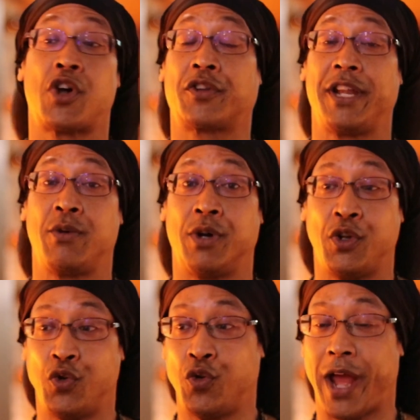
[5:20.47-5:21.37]
talked to
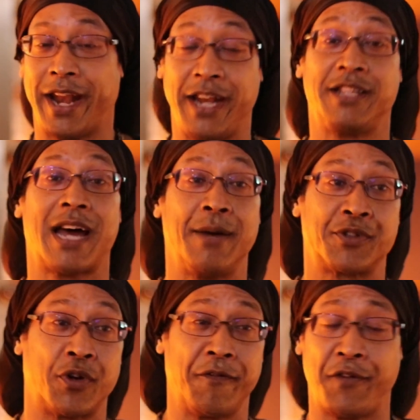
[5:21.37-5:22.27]
anyone who at any
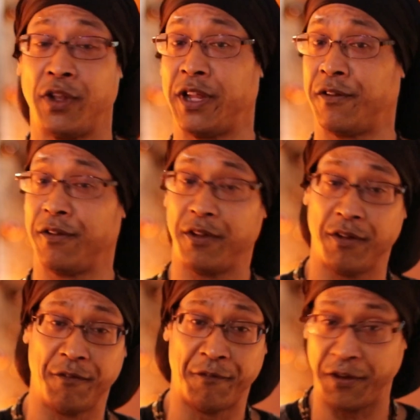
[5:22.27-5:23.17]
time started feeling
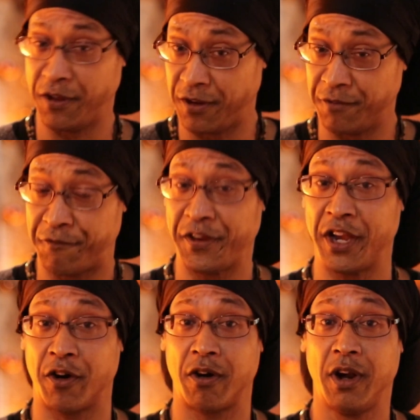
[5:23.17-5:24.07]
in
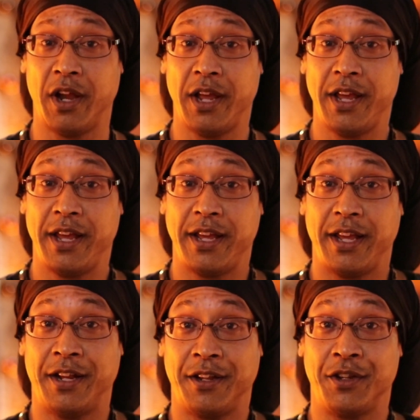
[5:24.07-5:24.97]
fear
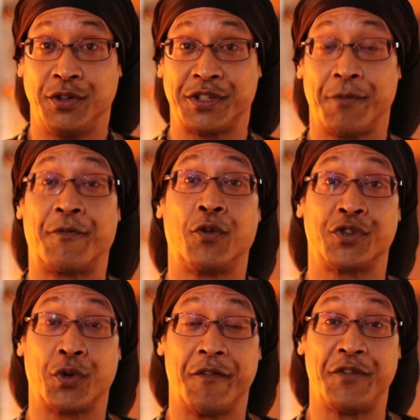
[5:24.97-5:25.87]
in some
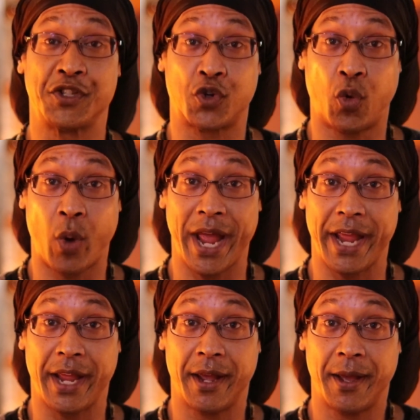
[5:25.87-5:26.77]
sort of physical
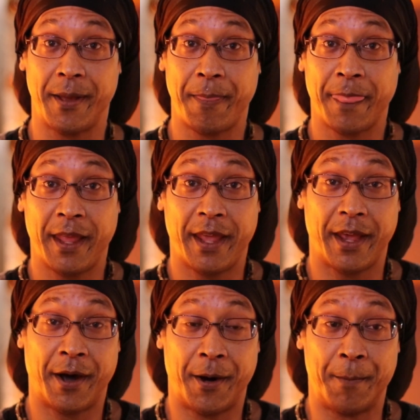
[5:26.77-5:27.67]
way.
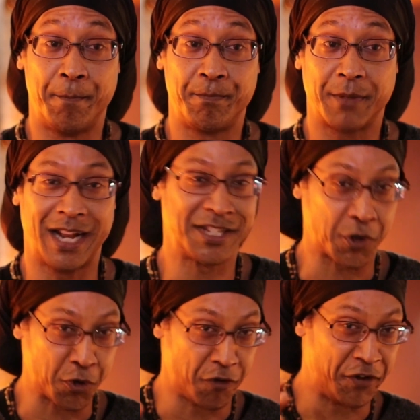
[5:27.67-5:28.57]
And I
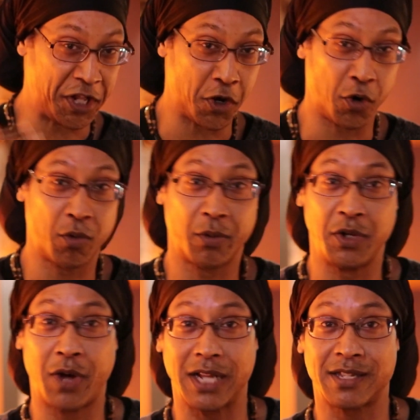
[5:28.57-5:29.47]
saw your video
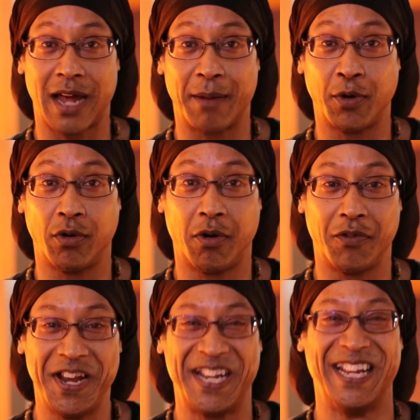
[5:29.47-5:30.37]
when you got stopped
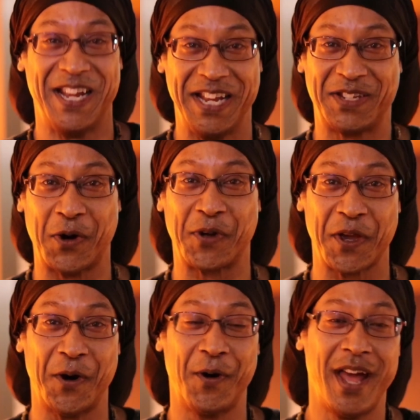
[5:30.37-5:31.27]
over in
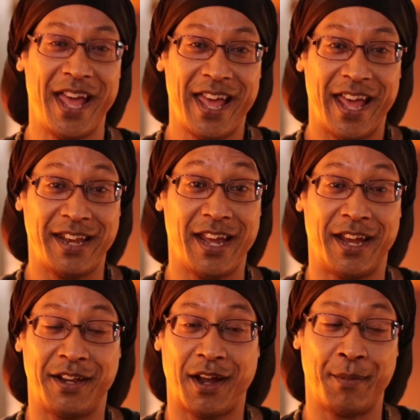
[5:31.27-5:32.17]
Tokyo,
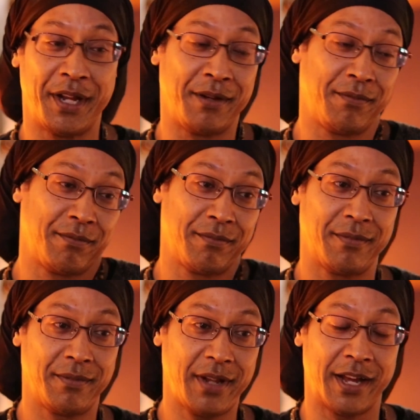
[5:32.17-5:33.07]
and
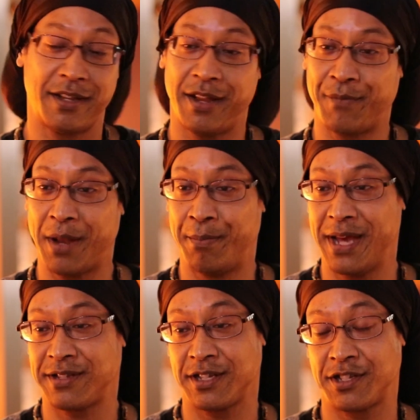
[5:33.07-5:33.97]

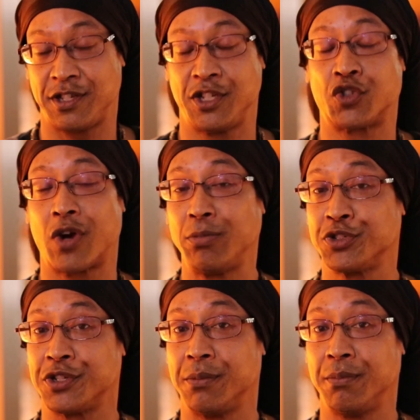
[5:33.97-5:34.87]
at best it's
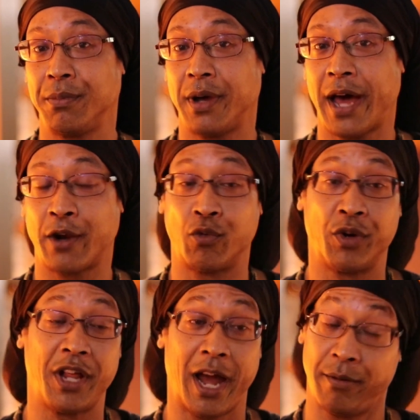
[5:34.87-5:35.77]
troublesome. I
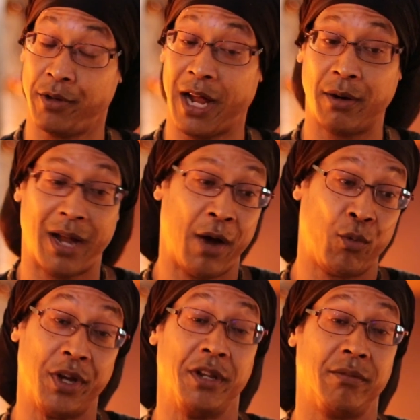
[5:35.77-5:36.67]
don't really,
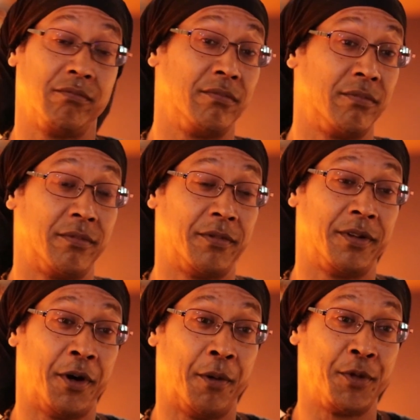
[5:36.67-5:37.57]
I wouldn't.
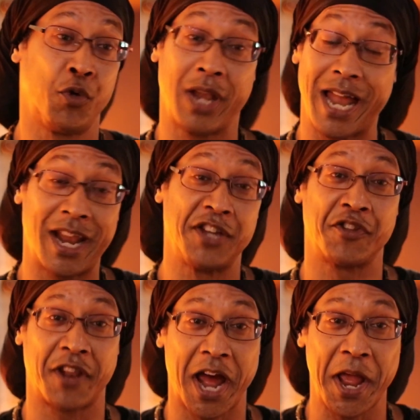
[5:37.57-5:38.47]
You were a lot
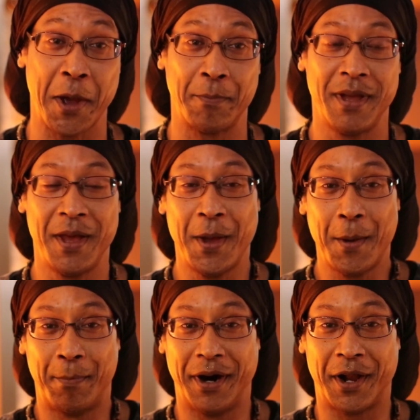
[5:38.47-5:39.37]
nicer than I am,
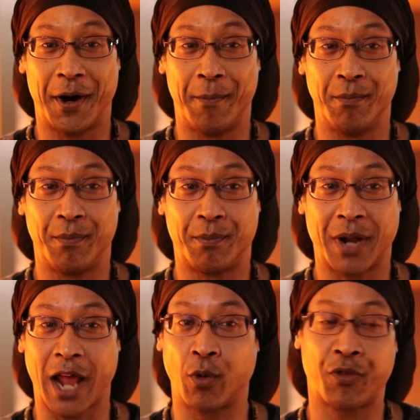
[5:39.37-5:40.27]
but I
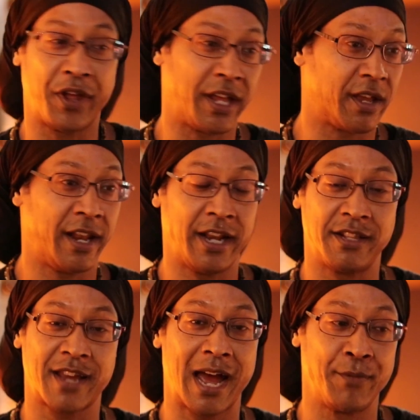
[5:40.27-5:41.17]
don't think at
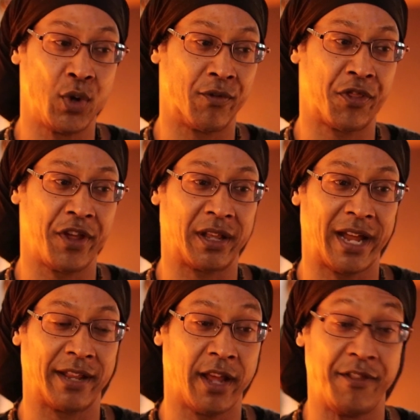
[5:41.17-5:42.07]
any time you ever
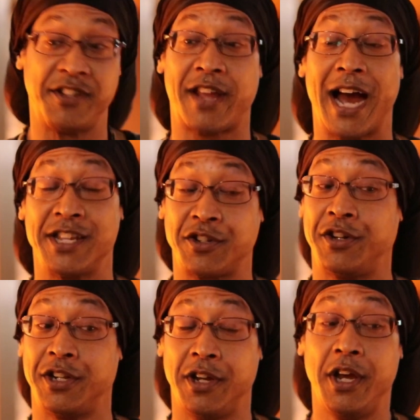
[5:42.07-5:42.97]
think like, hey, these guys
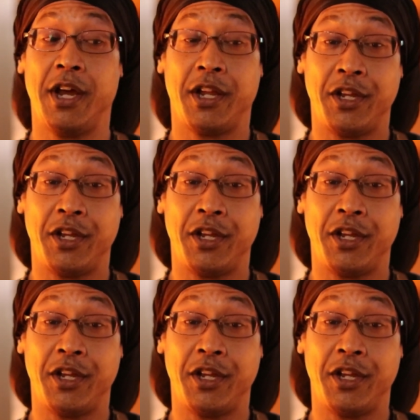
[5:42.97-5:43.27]
are gonna,